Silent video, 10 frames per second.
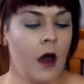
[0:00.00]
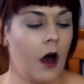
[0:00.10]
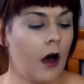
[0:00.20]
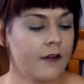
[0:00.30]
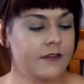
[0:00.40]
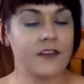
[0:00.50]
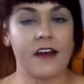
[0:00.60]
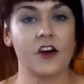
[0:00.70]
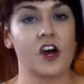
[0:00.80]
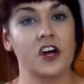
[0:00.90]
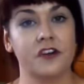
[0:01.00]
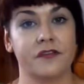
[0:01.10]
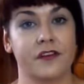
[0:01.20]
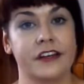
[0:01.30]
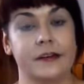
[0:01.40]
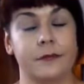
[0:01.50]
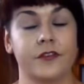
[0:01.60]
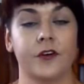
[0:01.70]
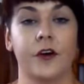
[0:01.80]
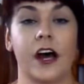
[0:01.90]
I've never ever heard of Freedom
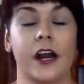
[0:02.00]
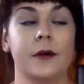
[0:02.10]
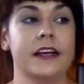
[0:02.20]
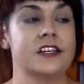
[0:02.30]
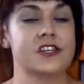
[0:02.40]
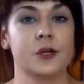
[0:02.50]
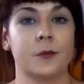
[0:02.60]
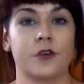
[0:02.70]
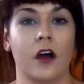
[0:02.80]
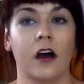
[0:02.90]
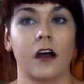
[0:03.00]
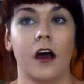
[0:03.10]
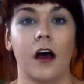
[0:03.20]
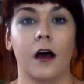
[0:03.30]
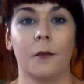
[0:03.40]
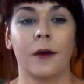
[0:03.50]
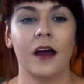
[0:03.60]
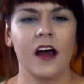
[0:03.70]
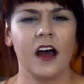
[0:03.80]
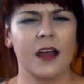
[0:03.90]
before, and I went into Superdrug.
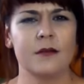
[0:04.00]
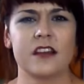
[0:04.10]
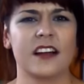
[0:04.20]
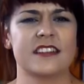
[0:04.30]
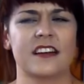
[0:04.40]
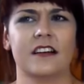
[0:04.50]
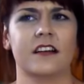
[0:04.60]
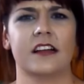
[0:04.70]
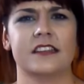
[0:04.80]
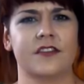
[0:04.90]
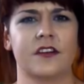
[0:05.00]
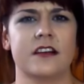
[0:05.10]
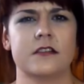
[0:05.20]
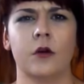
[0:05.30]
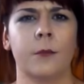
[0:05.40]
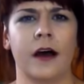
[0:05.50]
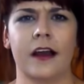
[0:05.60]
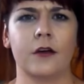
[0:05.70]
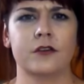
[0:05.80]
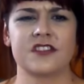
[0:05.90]
It was like it's not my
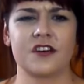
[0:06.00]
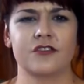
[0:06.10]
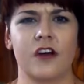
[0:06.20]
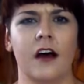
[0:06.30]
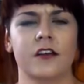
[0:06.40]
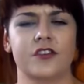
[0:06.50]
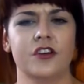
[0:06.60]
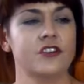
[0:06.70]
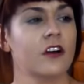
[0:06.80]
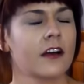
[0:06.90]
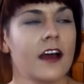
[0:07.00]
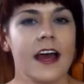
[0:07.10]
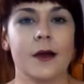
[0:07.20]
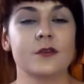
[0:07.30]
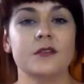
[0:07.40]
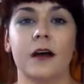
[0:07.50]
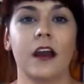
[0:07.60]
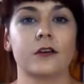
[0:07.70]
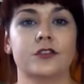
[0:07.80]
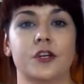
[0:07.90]
local Superdrug. It wasn't my
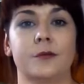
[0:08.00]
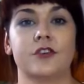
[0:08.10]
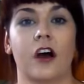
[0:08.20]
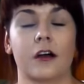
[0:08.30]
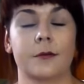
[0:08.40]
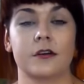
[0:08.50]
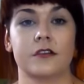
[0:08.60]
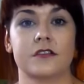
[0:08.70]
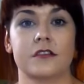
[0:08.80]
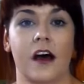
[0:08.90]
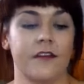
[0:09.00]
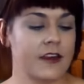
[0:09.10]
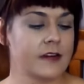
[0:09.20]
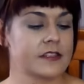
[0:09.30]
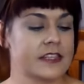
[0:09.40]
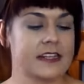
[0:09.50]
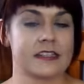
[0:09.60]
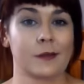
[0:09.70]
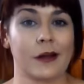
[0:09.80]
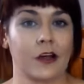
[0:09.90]
local Superdrug, because I've never seen
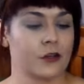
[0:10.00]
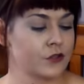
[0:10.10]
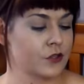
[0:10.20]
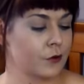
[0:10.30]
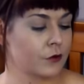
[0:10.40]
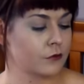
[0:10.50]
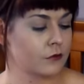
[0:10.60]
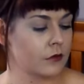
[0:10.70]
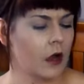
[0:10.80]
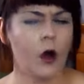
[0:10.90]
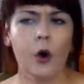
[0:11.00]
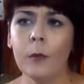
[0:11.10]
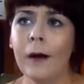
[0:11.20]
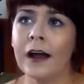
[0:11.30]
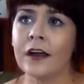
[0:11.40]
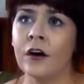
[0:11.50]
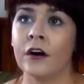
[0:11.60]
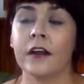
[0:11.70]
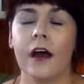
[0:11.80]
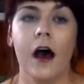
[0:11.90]
this in my local Superdrug. Oh my
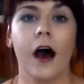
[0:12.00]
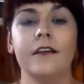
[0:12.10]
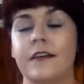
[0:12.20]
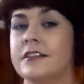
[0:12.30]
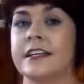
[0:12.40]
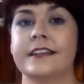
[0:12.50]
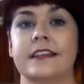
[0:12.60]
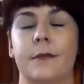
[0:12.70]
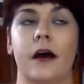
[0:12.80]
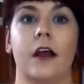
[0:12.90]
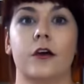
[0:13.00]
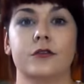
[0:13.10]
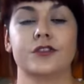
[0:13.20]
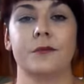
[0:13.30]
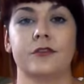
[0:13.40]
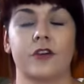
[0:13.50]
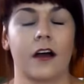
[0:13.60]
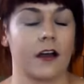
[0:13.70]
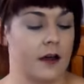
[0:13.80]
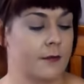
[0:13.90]
god, I've never seen this in my local
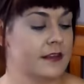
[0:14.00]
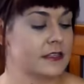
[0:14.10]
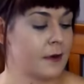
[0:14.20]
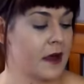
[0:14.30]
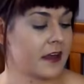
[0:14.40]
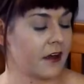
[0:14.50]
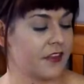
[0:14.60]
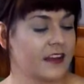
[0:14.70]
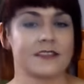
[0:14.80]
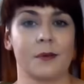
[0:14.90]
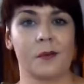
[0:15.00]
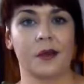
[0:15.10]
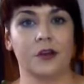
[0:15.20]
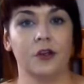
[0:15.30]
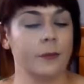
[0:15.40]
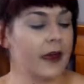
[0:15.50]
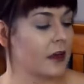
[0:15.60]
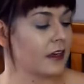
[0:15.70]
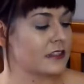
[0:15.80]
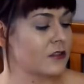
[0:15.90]
Superdrug, this make. I think it's maybe a new
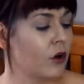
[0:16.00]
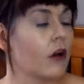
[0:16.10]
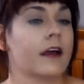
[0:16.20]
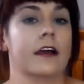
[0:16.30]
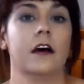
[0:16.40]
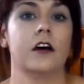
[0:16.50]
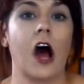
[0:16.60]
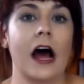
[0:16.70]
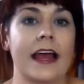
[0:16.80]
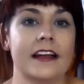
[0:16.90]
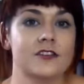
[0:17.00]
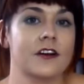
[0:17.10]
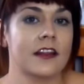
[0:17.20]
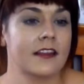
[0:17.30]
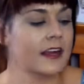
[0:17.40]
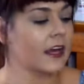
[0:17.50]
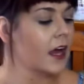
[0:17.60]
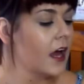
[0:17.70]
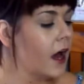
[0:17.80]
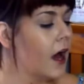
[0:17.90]
make. It's not like high end or anything,
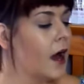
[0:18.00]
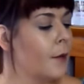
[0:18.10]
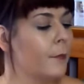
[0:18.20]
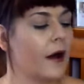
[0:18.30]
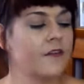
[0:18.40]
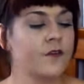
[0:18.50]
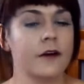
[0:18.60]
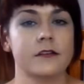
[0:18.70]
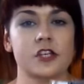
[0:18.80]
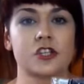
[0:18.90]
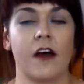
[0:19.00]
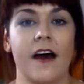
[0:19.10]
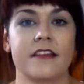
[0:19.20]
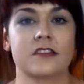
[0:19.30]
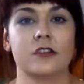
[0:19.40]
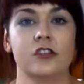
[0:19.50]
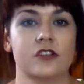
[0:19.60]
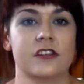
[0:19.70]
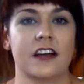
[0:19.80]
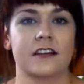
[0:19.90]
but I thought I would just try out this contour
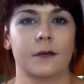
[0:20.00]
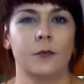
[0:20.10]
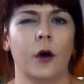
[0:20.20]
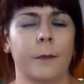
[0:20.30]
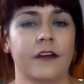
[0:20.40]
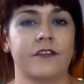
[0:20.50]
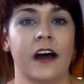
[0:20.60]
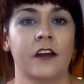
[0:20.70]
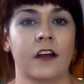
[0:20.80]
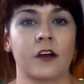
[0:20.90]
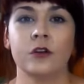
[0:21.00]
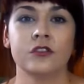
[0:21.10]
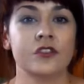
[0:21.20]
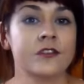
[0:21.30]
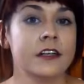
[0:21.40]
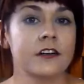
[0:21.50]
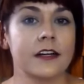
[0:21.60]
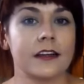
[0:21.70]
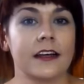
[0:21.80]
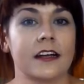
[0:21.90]
stick, because I'm not a big fan of like contouring or
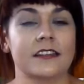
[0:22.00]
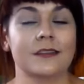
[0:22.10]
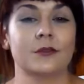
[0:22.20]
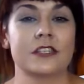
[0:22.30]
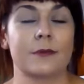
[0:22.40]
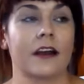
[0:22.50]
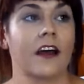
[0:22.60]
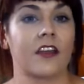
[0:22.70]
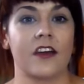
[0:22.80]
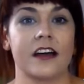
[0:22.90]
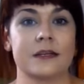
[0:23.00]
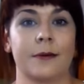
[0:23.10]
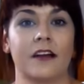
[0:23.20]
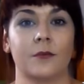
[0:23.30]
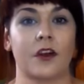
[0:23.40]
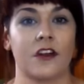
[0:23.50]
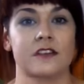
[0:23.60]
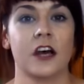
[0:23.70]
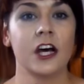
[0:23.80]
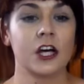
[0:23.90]
anything, and I didn't want to spend like £30 on one of
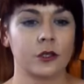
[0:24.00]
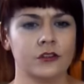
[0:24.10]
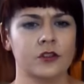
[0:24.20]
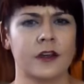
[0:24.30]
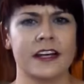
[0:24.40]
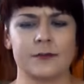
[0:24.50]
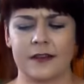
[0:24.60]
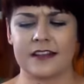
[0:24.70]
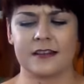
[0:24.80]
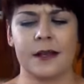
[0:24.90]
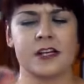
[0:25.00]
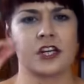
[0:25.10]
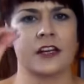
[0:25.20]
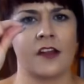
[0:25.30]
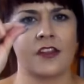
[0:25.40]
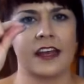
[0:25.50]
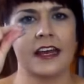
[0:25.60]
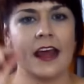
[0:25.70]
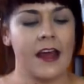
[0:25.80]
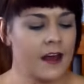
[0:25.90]
those contour kits when there's literally nothing
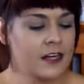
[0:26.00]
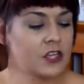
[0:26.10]
in it.